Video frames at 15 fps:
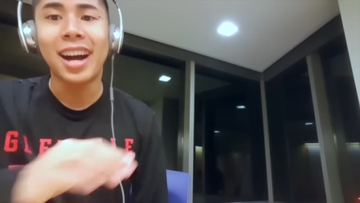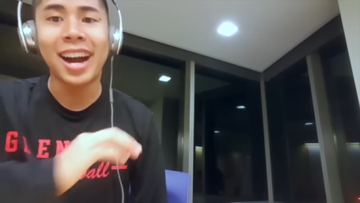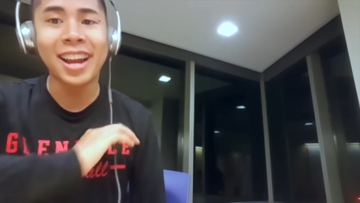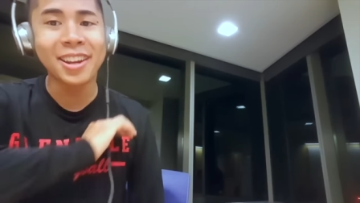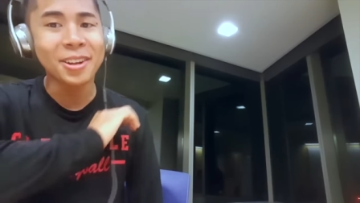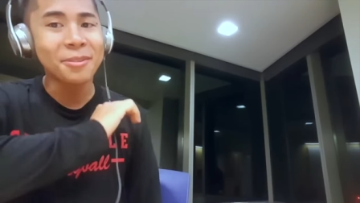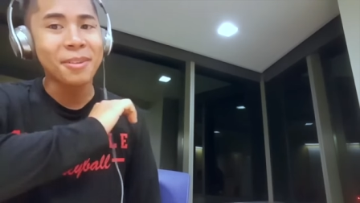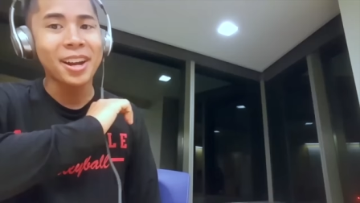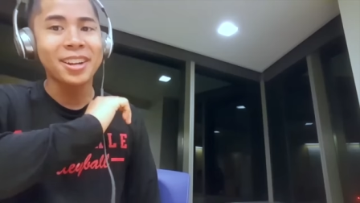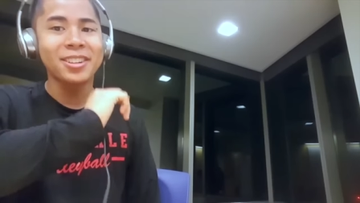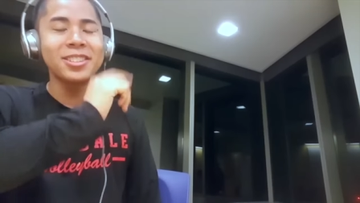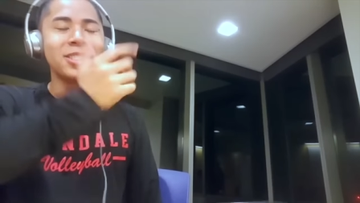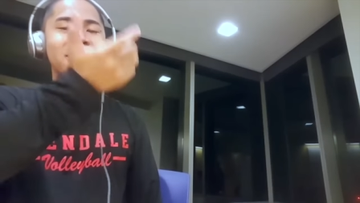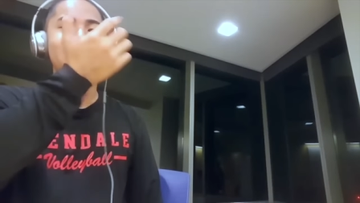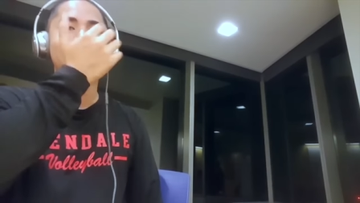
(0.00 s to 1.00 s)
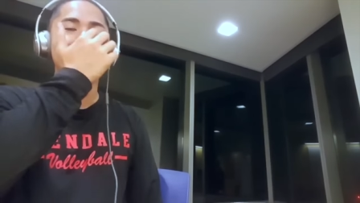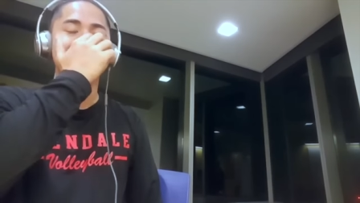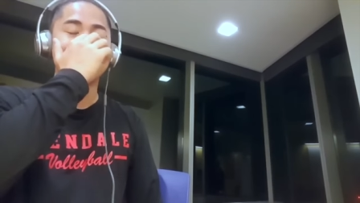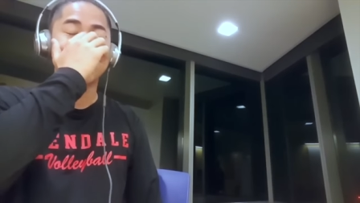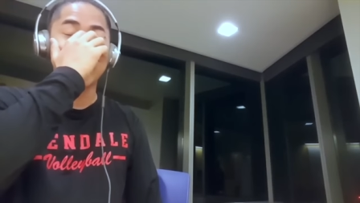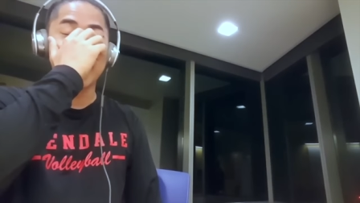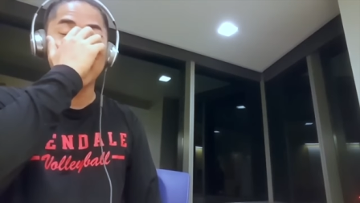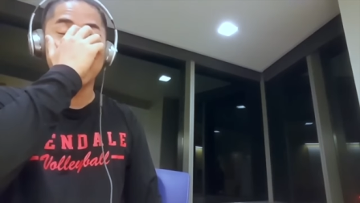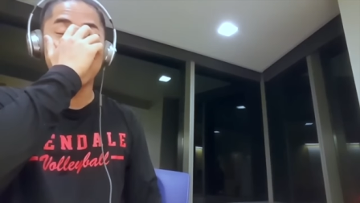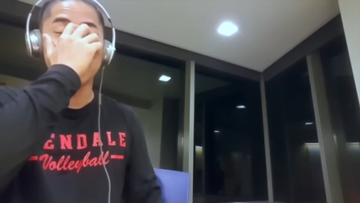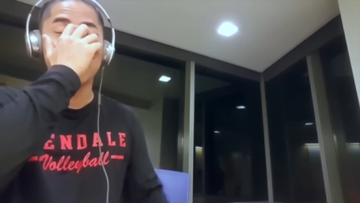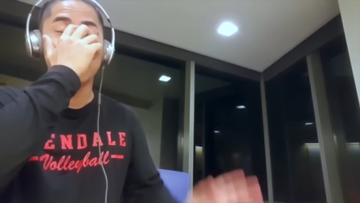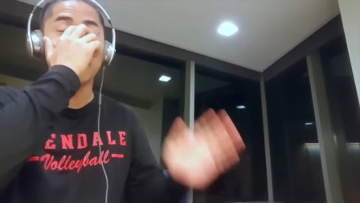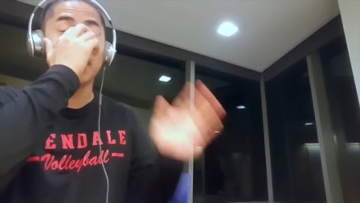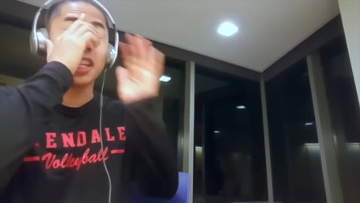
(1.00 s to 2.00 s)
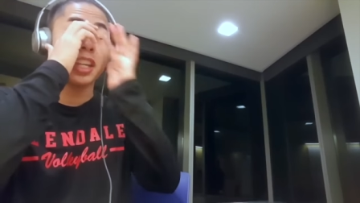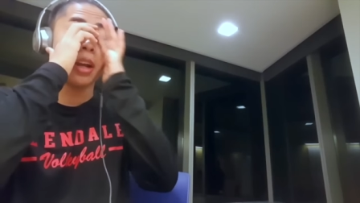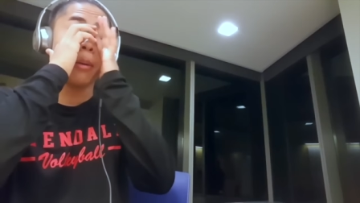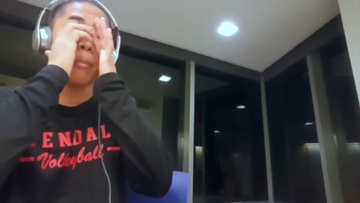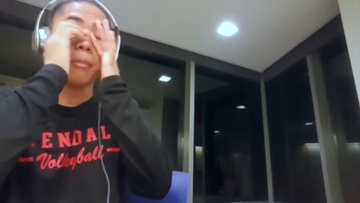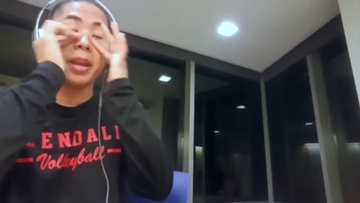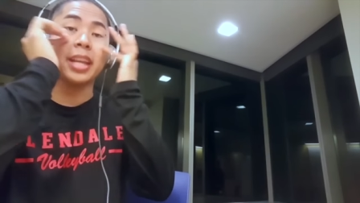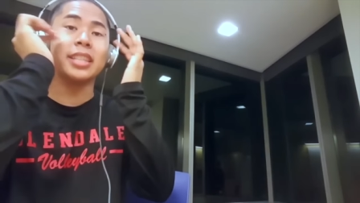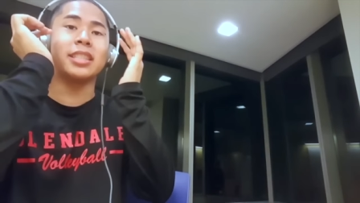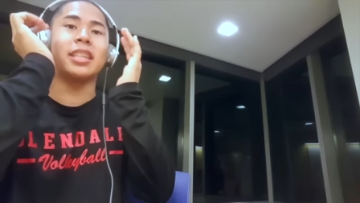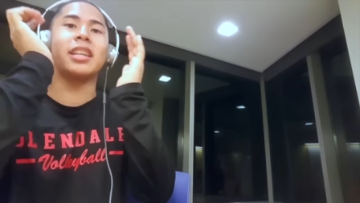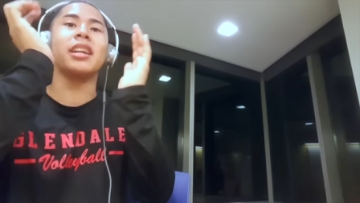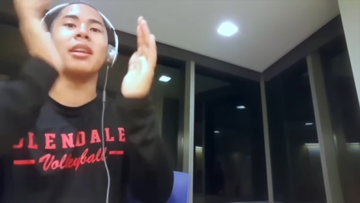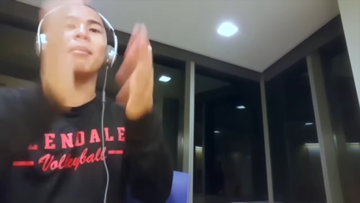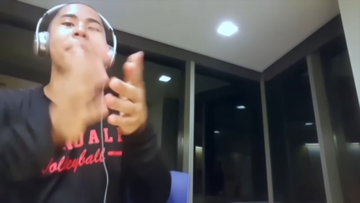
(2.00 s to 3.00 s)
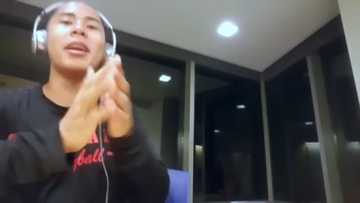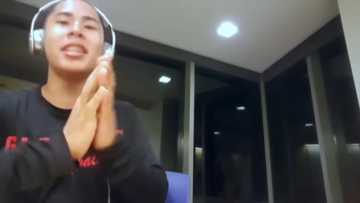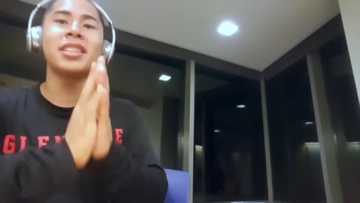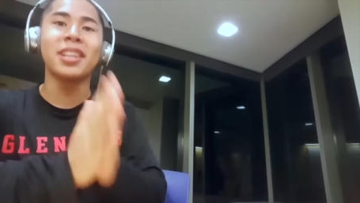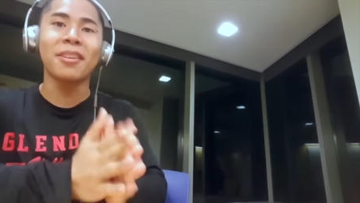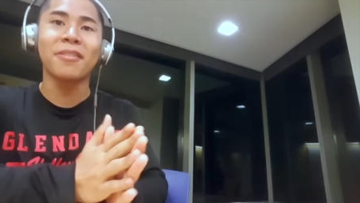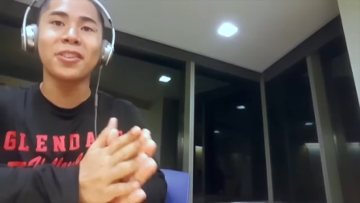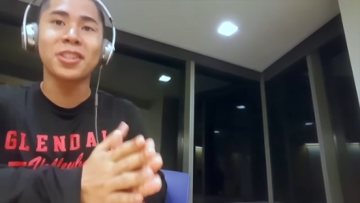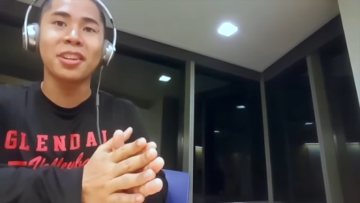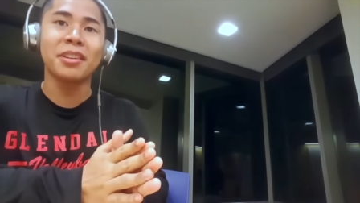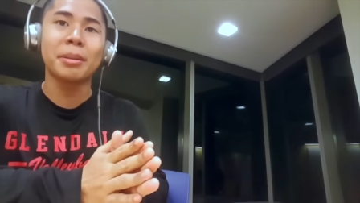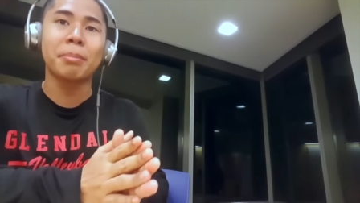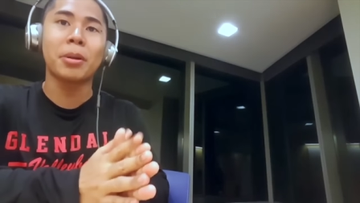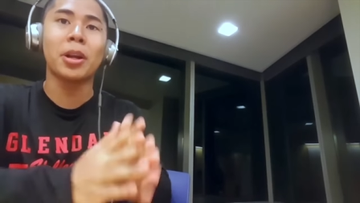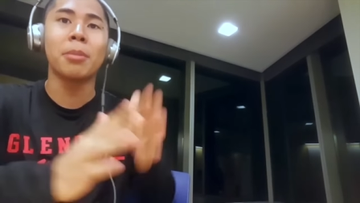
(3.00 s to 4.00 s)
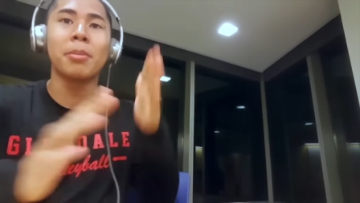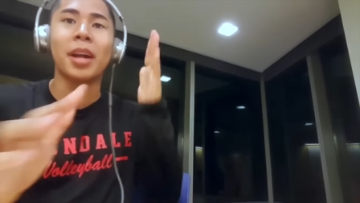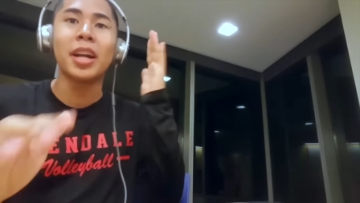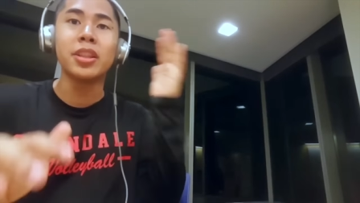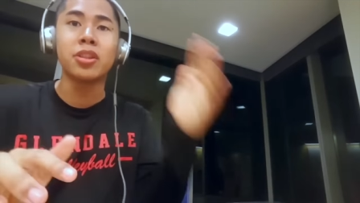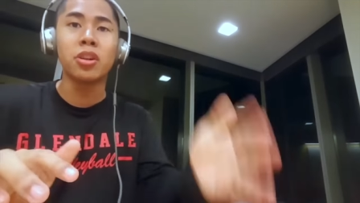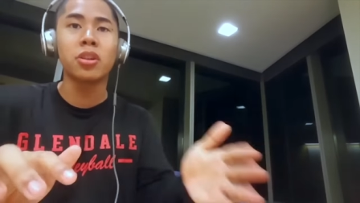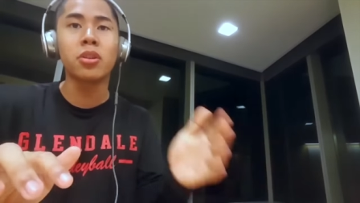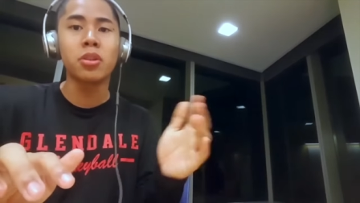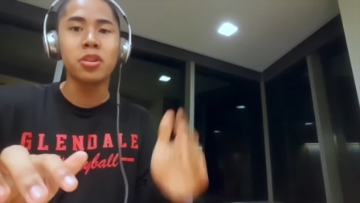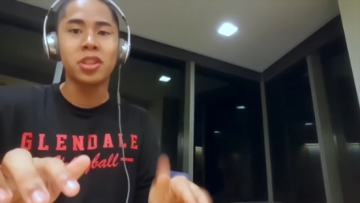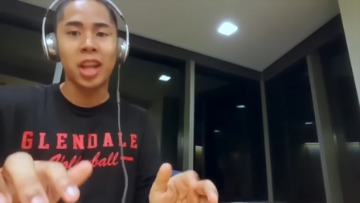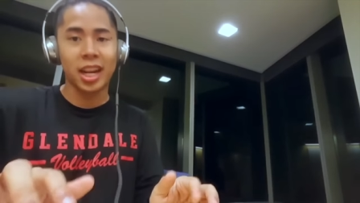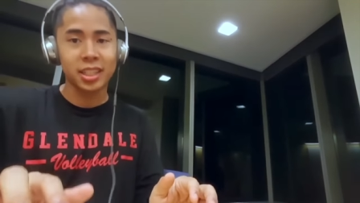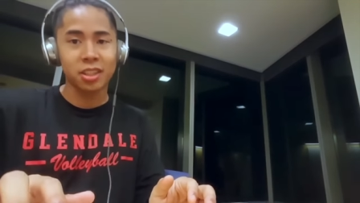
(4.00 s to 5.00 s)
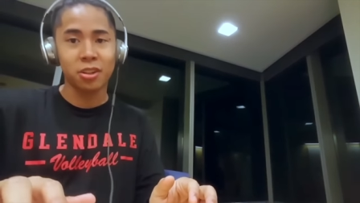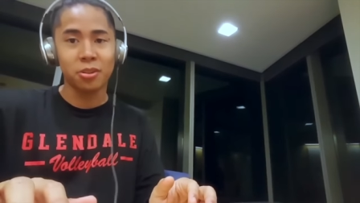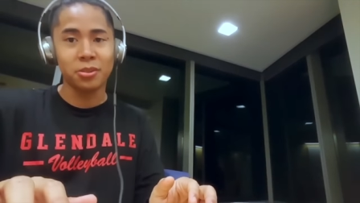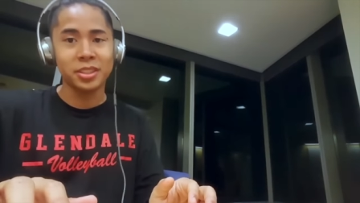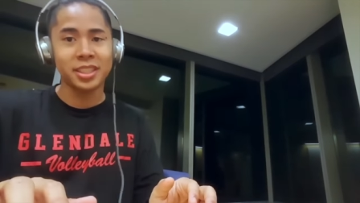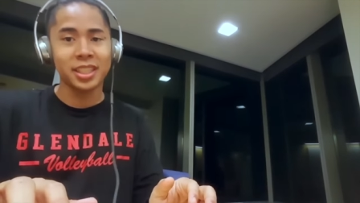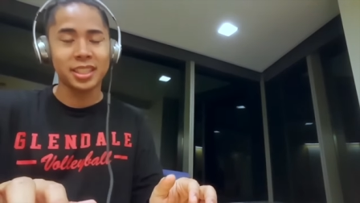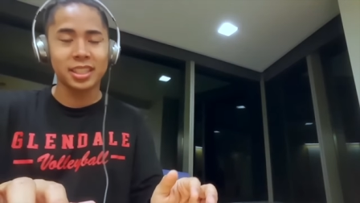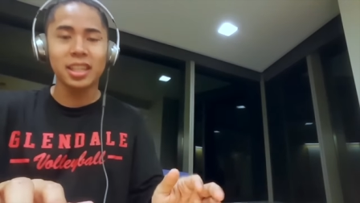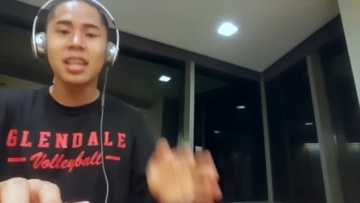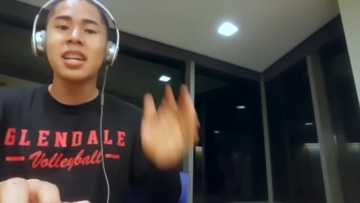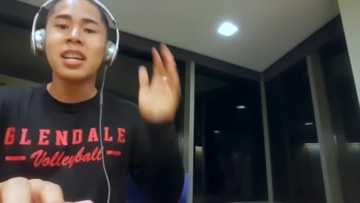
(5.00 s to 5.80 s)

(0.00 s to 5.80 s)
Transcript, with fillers: I know my girl Jessica Sanchez, she did amazing, an amazing version of the prayer, but I don't know who Jackson Owens is.